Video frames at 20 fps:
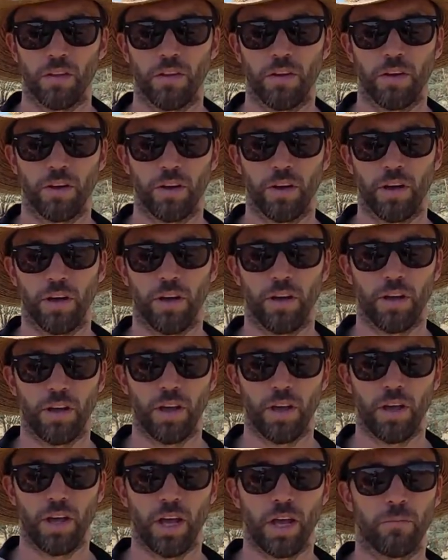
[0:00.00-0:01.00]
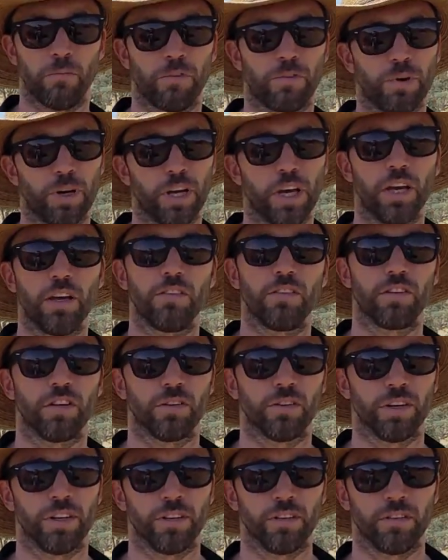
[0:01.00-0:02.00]
The M3E
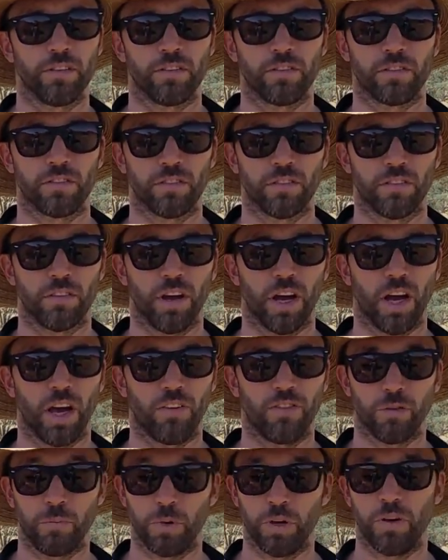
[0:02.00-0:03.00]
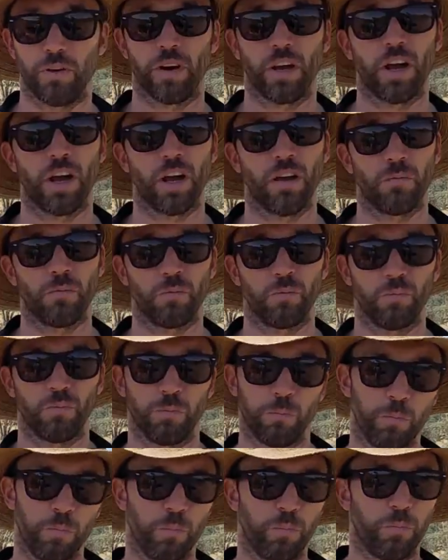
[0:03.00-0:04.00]
series are superior,
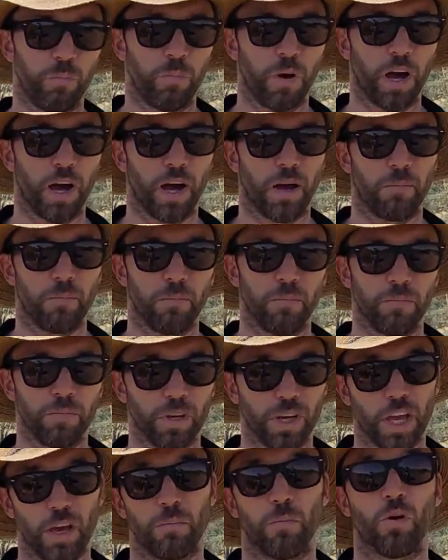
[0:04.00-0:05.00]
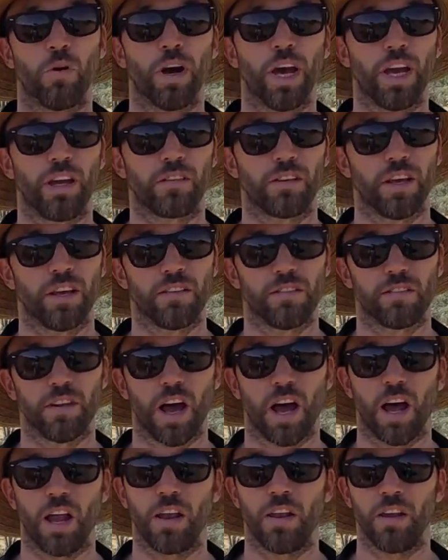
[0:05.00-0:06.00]
um, you get more hectares
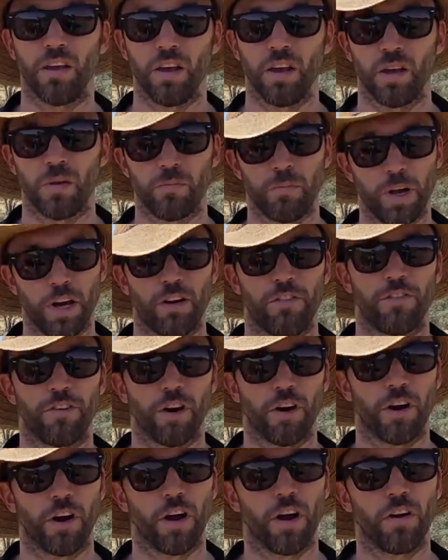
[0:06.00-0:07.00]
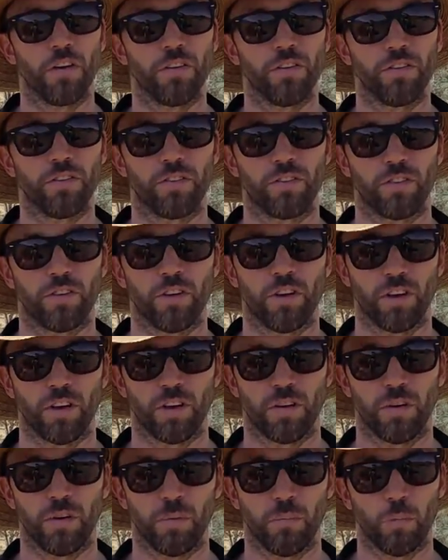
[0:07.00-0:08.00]
done, better photos,
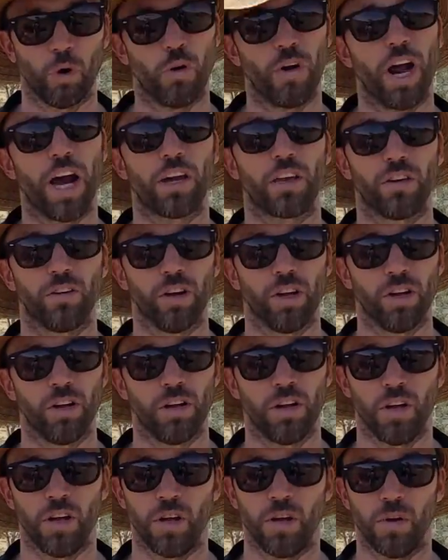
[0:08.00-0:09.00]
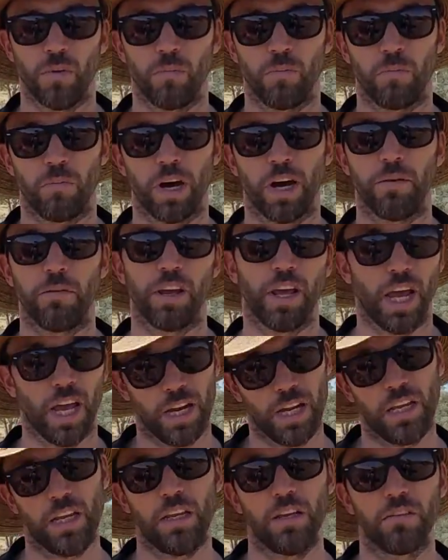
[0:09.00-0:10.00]
more accurate, but
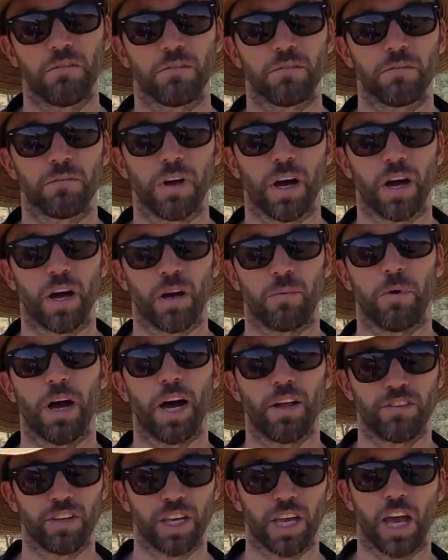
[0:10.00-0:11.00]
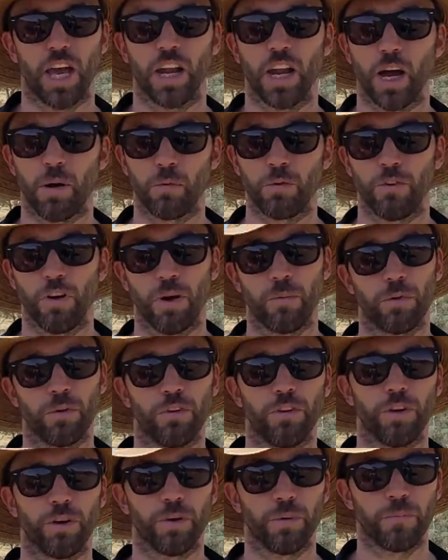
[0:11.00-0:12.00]
any um, RTK enabled drone will
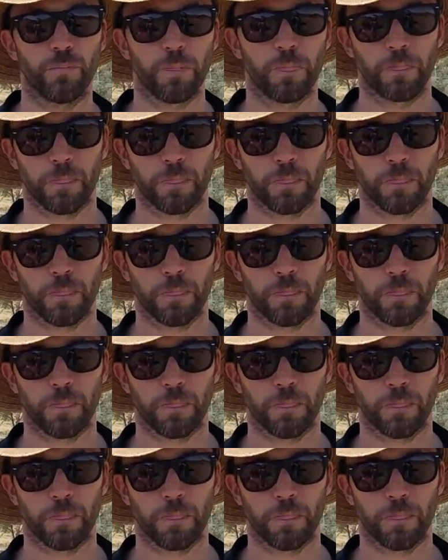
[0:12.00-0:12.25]
do.